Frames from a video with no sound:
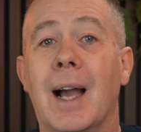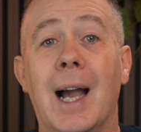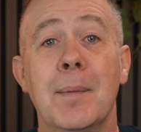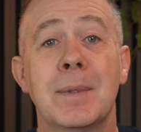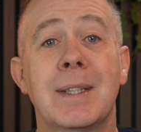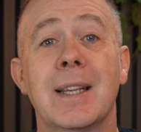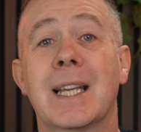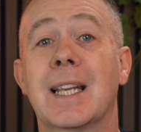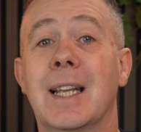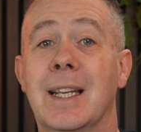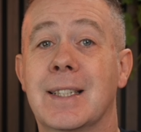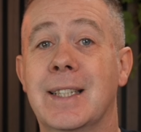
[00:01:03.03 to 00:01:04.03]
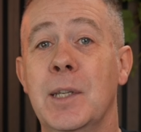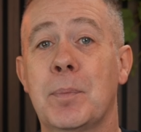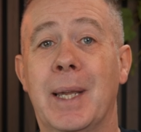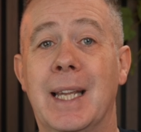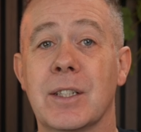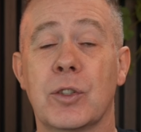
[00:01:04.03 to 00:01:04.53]
I'm digging deep
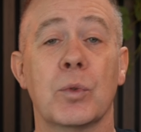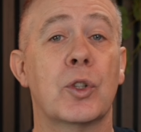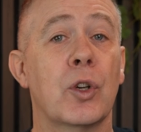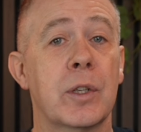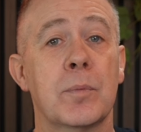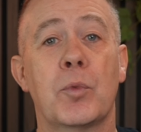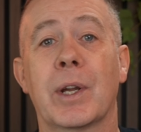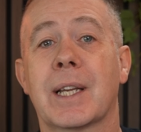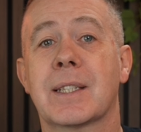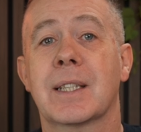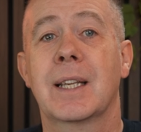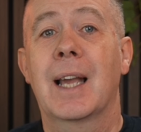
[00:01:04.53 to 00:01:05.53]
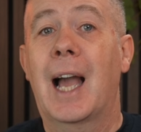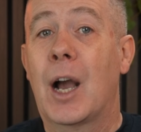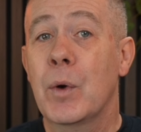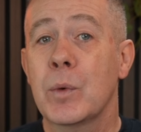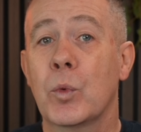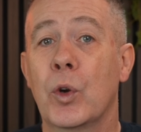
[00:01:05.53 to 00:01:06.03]
into Gutenbricks,
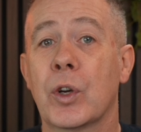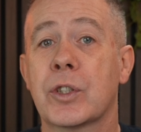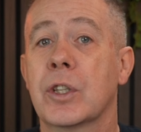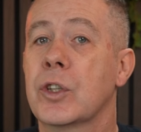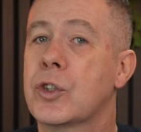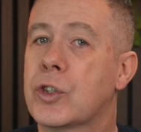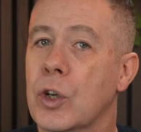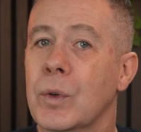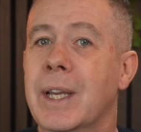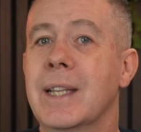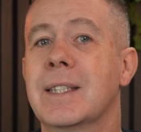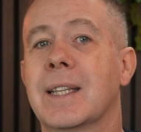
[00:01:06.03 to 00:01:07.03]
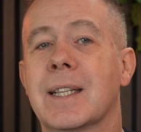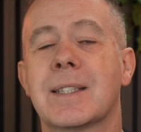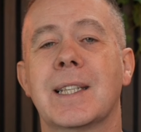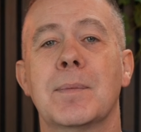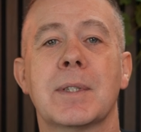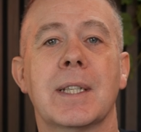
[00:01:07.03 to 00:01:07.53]
how it works, showcasing its
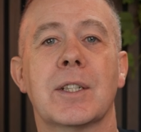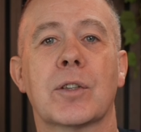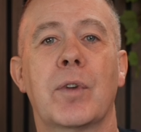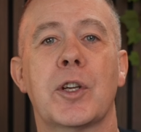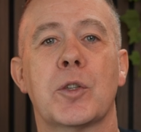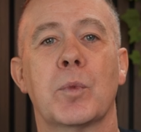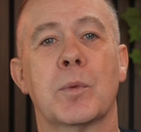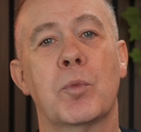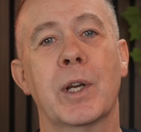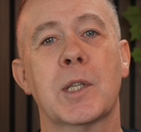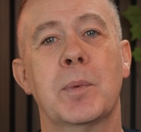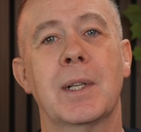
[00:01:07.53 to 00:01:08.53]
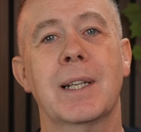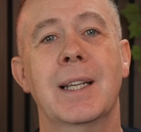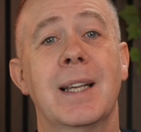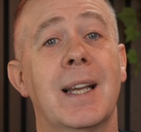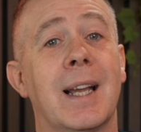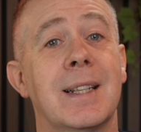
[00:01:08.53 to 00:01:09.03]
seamless integration with Bricks Builder,
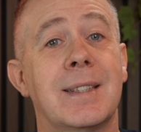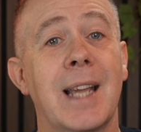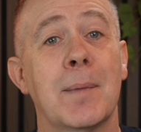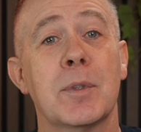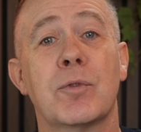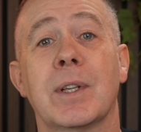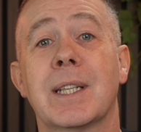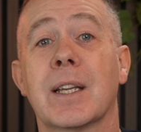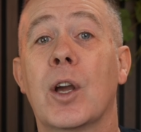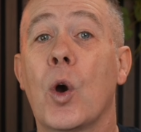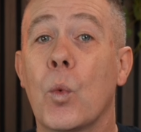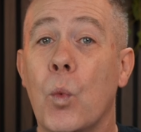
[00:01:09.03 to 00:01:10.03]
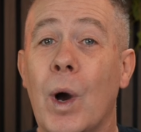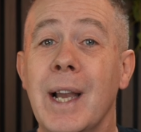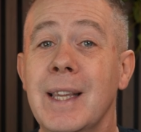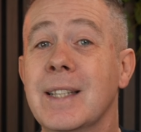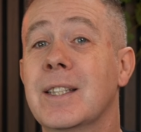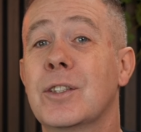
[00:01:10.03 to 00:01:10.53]
and demonstrating why
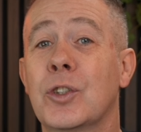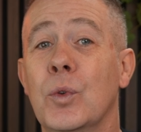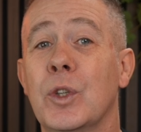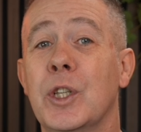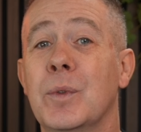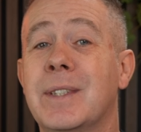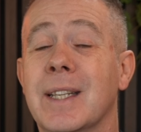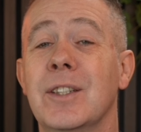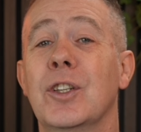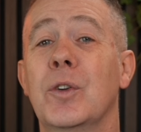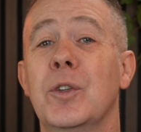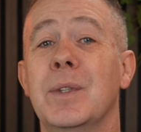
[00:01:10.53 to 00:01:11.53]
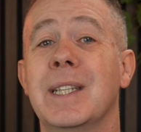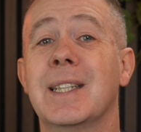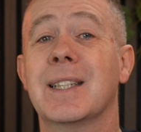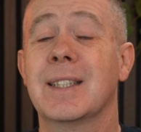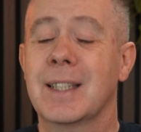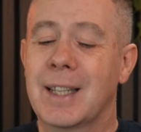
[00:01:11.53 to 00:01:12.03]
it's a tool you didn't know you
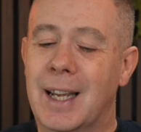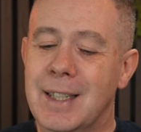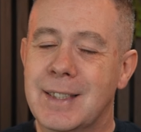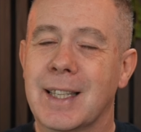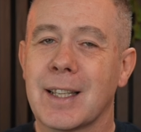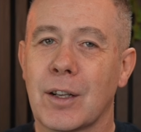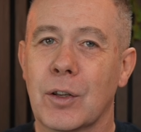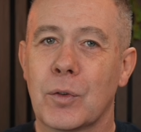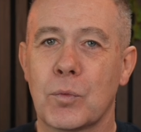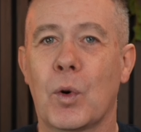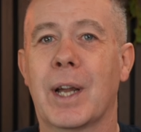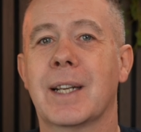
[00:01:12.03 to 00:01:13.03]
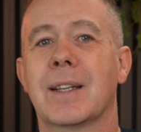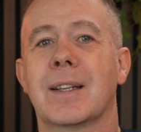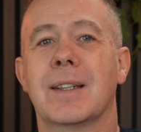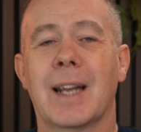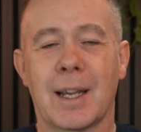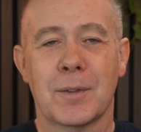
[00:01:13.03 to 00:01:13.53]
needed until right
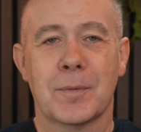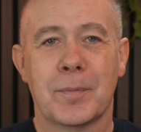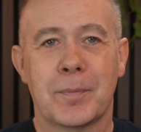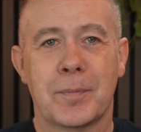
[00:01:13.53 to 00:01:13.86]
now.